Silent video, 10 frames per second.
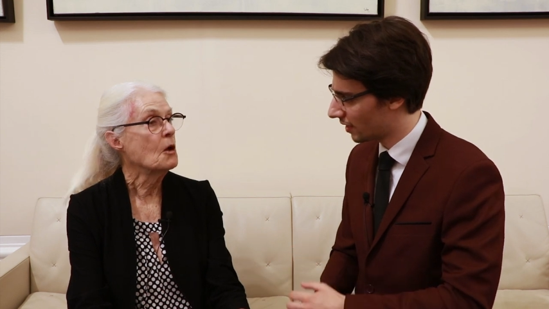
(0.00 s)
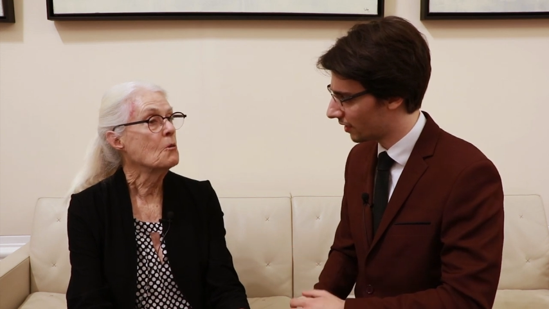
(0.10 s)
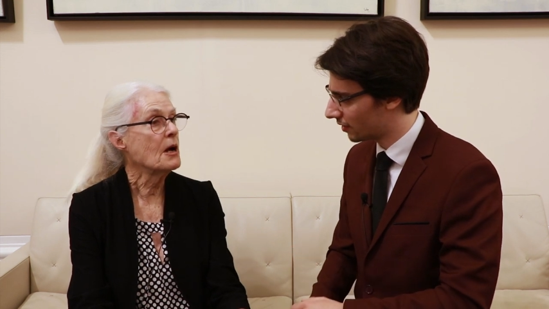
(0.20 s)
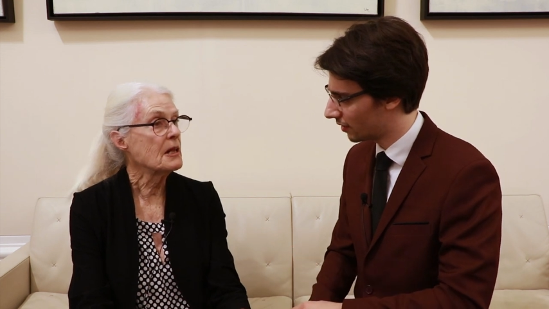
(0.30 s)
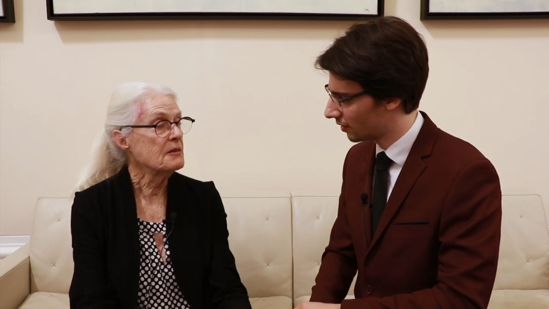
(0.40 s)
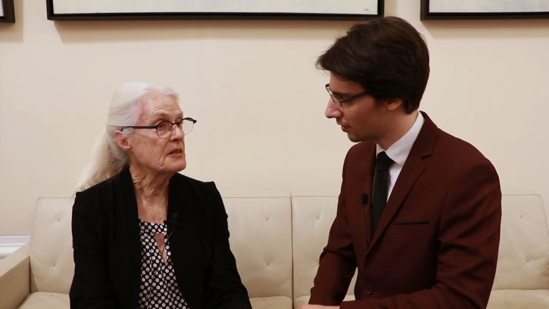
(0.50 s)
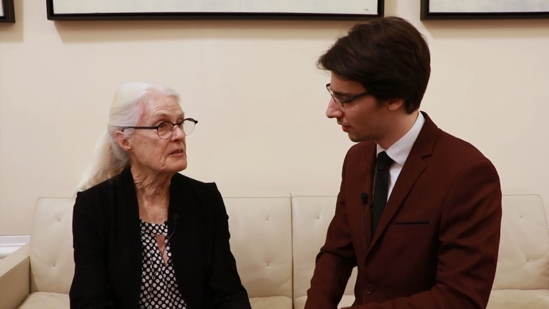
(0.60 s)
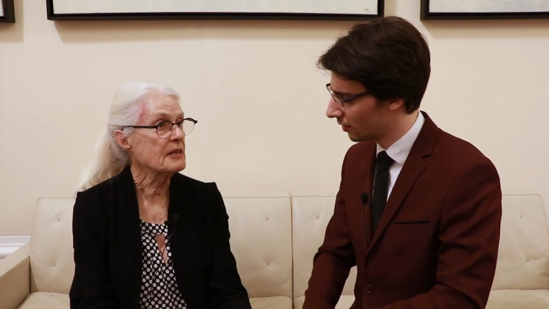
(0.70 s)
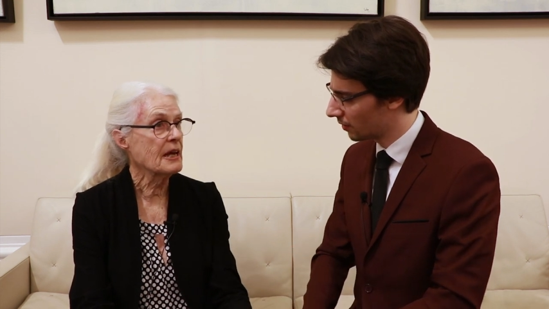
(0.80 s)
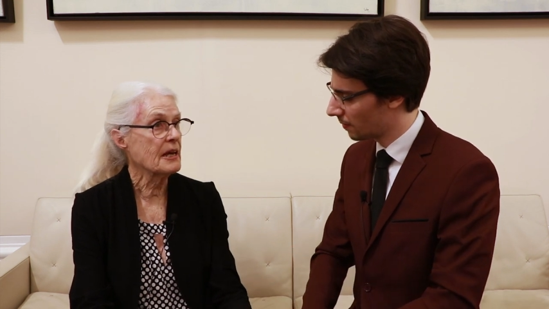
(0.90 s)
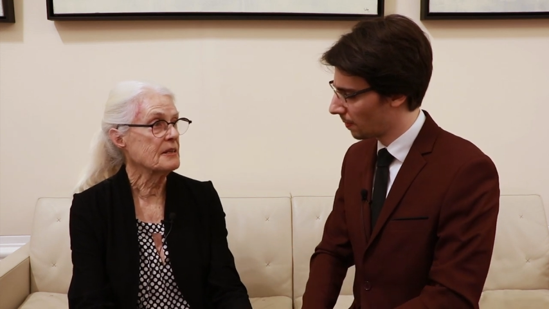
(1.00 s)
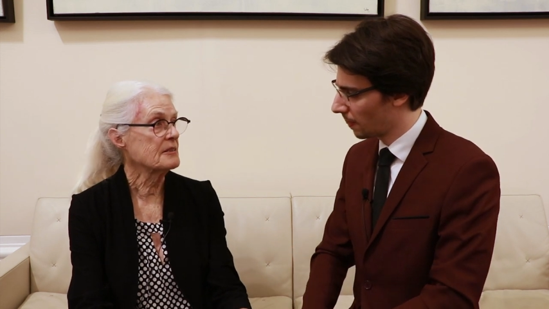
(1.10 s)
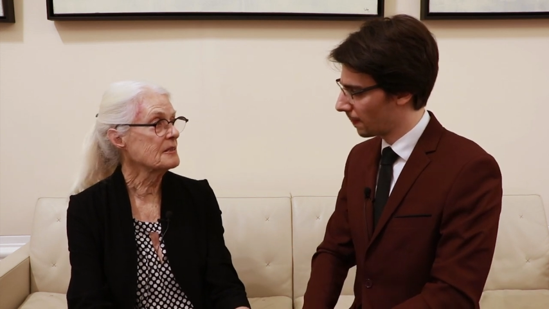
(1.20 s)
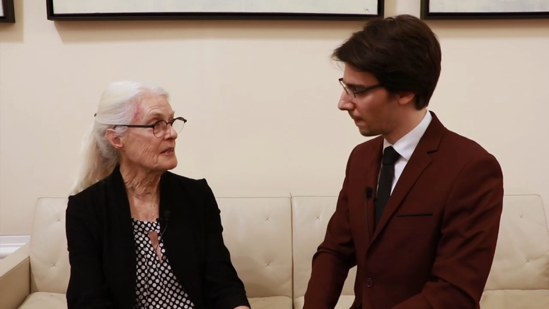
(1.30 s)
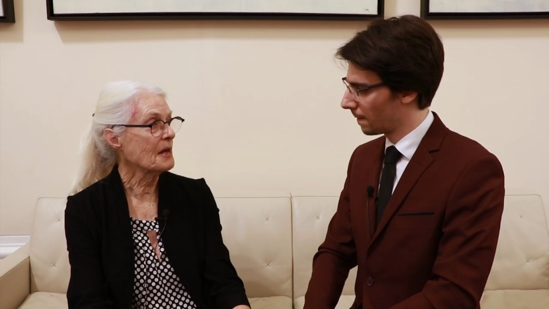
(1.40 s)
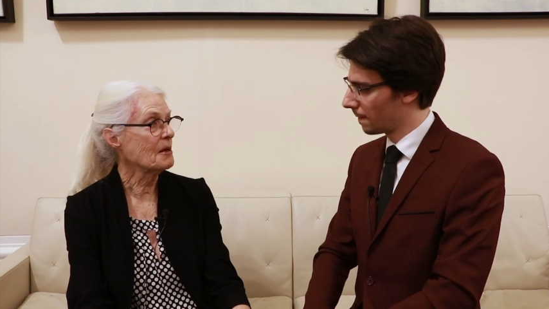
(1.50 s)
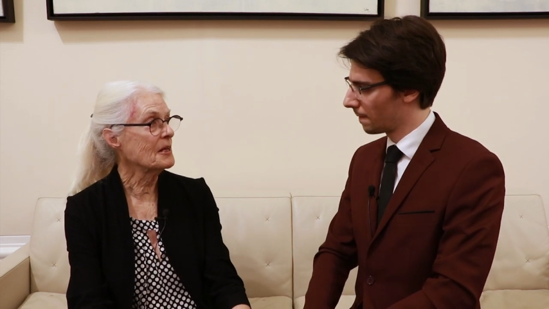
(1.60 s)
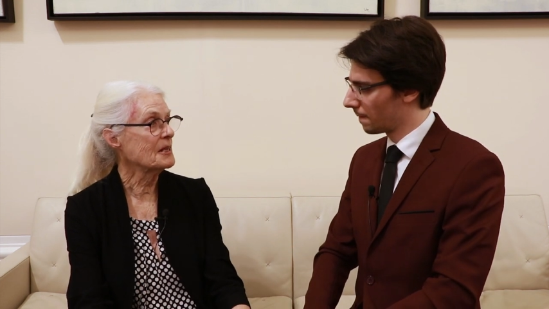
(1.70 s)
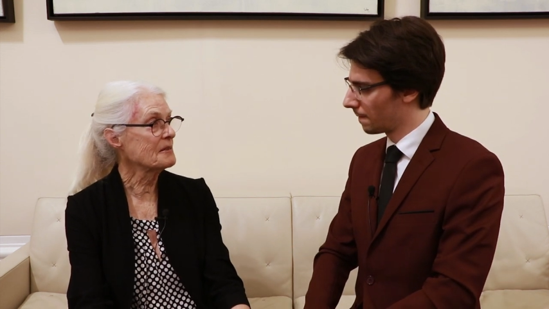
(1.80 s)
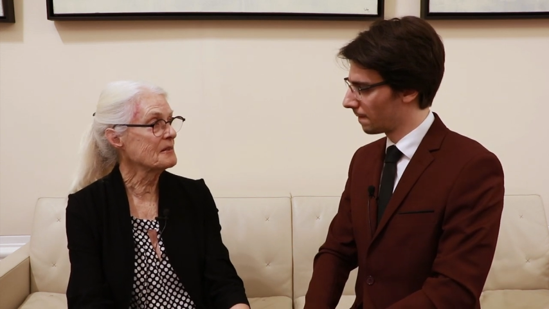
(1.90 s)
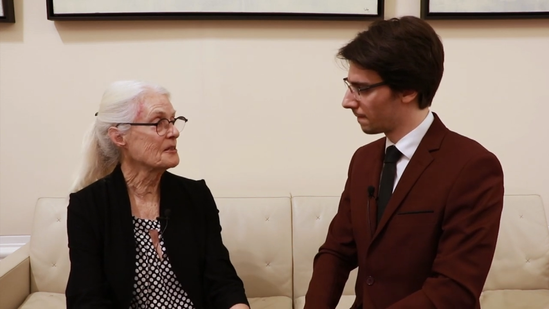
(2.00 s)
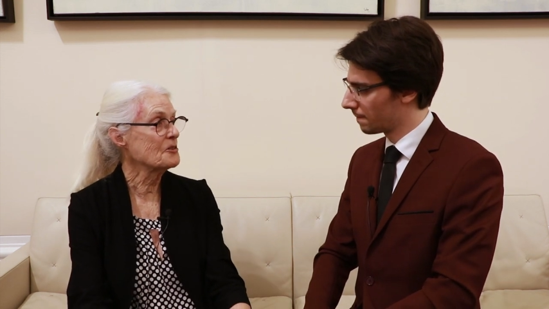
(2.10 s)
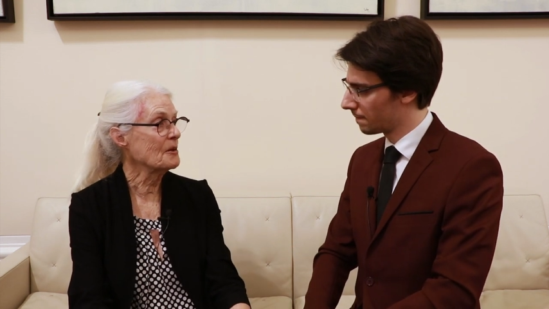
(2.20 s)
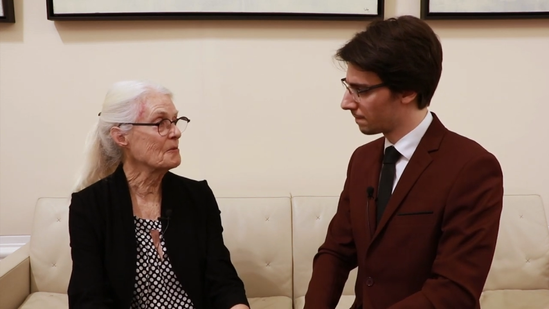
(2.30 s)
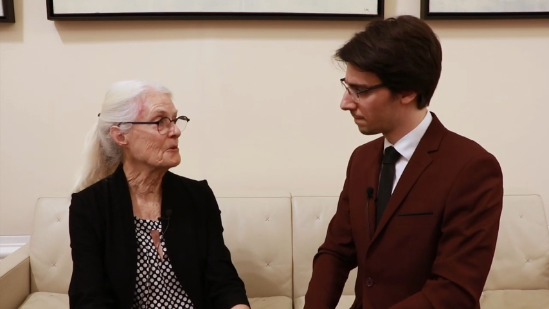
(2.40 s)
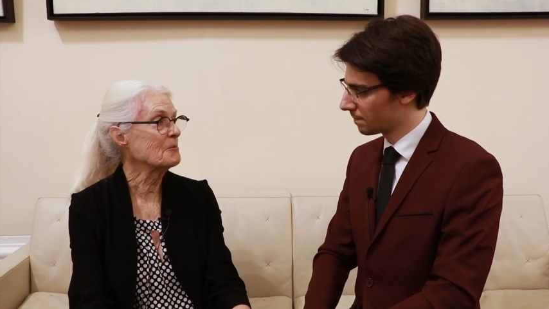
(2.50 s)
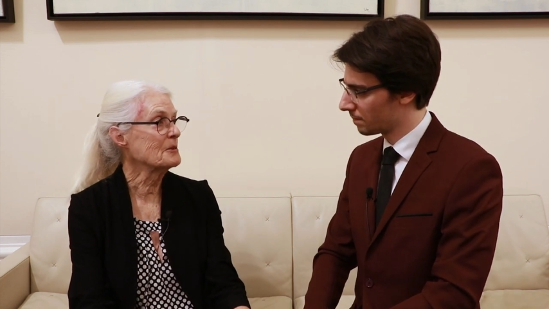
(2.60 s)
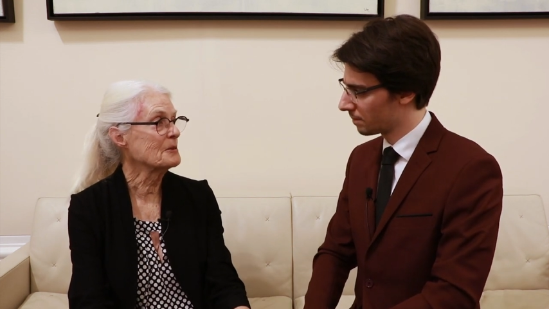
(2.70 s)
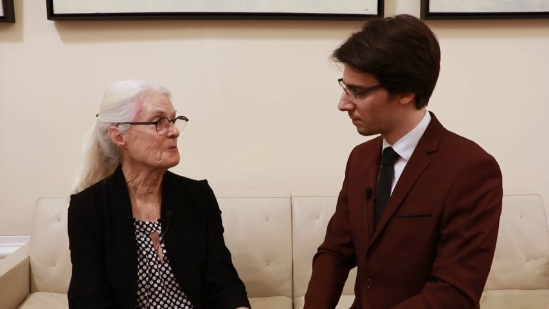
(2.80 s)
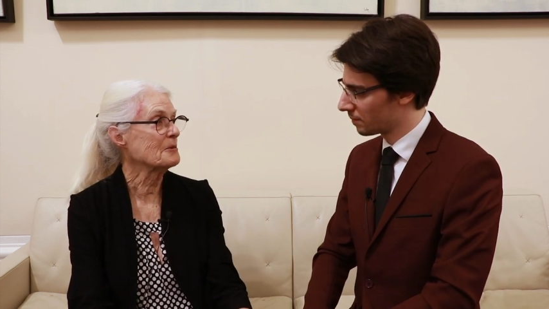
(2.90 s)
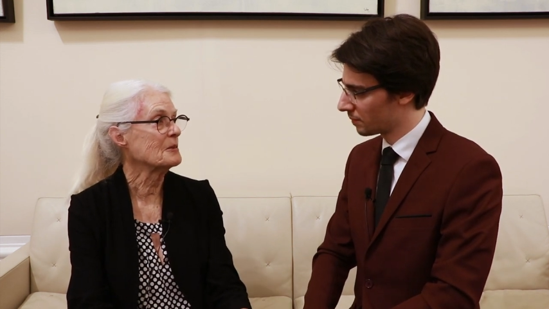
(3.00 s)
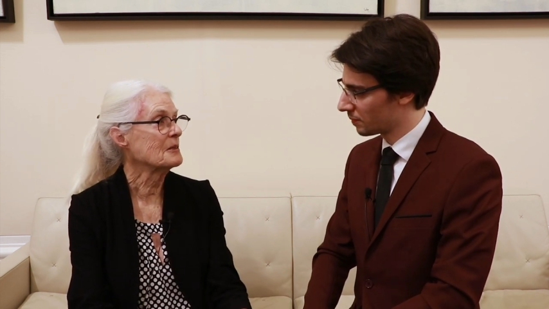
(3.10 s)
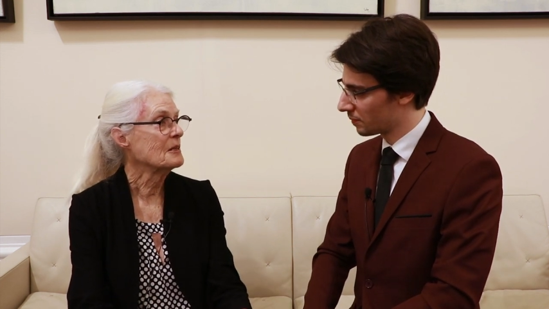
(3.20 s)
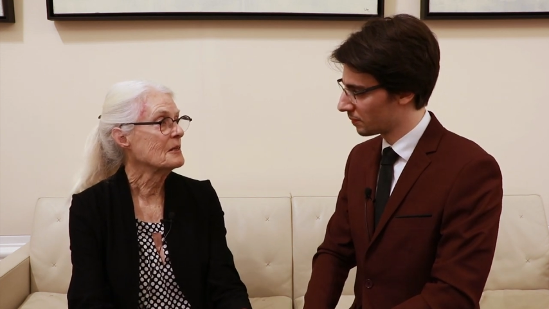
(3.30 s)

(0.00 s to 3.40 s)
Speaker 1: likely? Well, in this case, it isn't a general principle,